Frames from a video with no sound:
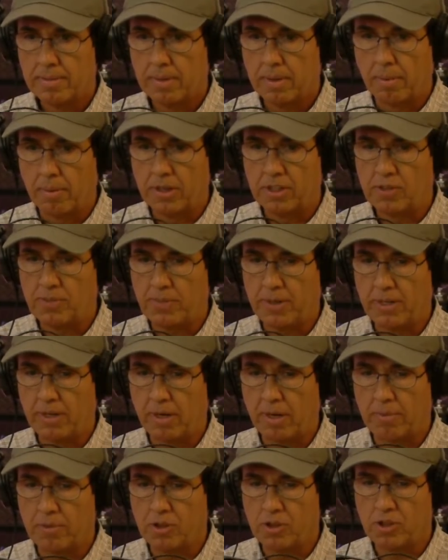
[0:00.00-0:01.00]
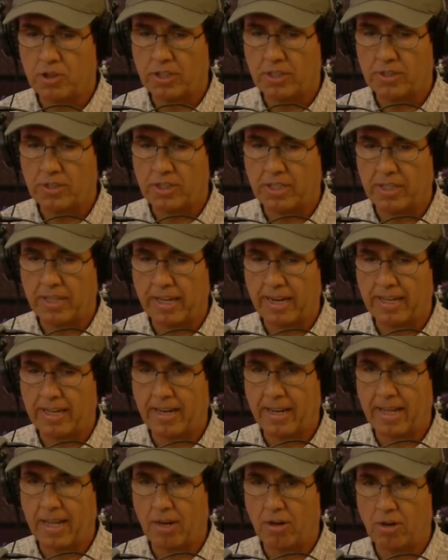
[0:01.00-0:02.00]
I'm going to speed it up just so you can see that it can
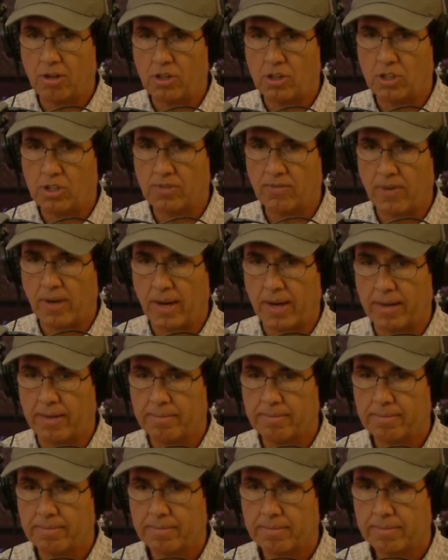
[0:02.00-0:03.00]
handle it just fine.